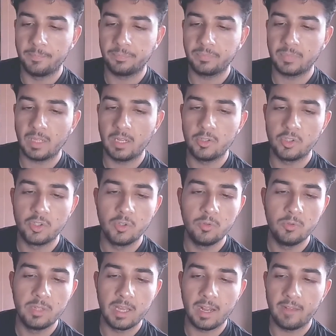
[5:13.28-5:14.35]
A
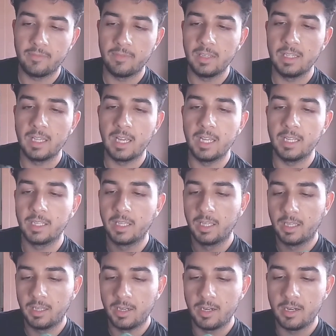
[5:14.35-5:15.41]
shoe that I feel like
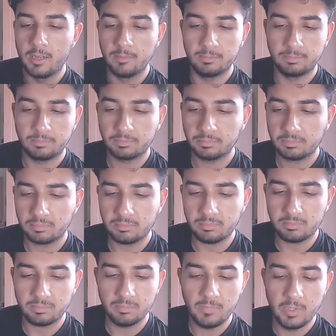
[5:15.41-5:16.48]

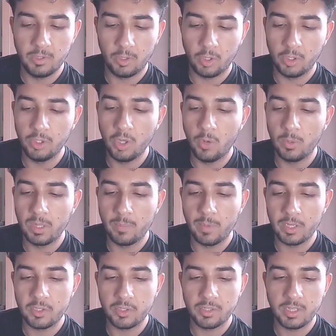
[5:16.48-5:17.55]
you know, could go with a
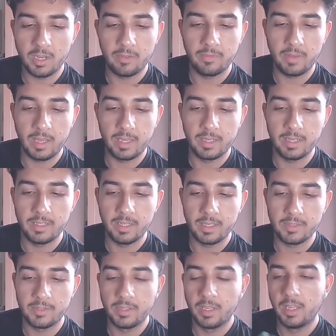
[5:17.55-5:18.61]
bunch of stuff, and
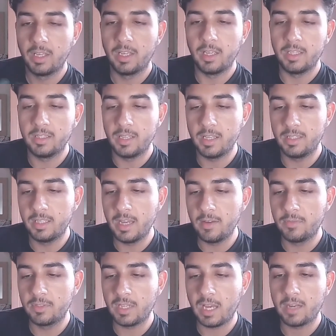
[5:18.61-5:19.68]
it
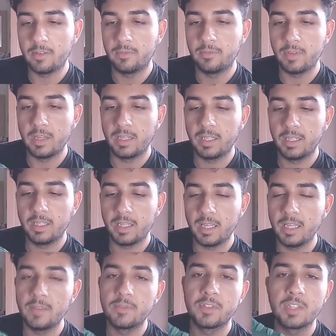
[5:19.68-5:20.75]
gives kind of it
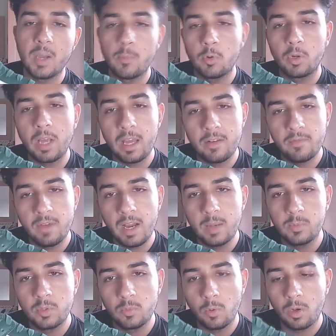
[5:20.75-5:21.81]
gives summer kind of
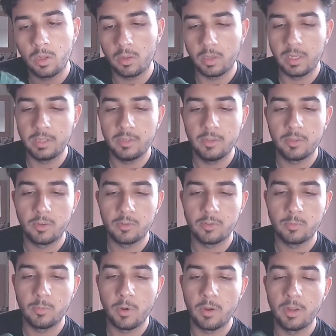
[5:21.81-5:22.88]
vibes as well, and you can also
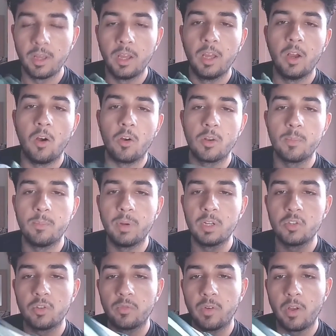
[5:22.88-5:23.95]
wear it on a
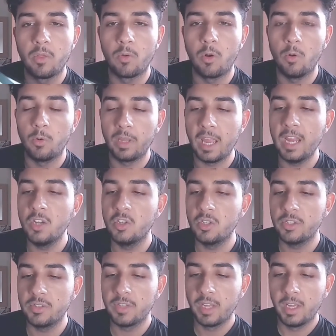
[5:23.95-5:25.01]
bunch of other
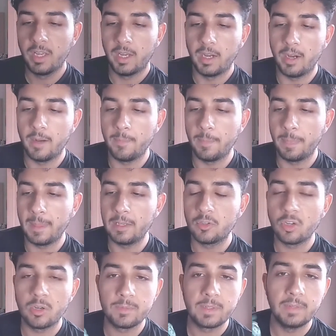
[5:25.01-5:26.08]
occasions. In
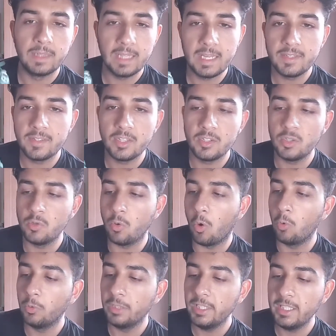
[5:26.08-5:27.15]
terms of the laces, you
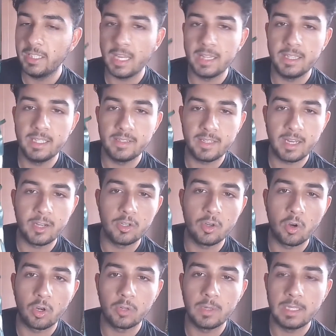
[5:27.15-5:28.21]
only get these kind of
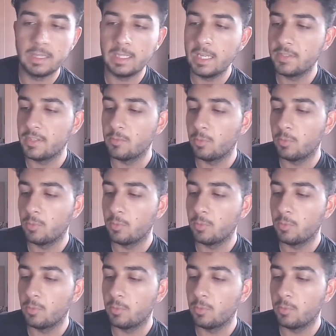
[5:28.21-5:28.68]
dark green laces.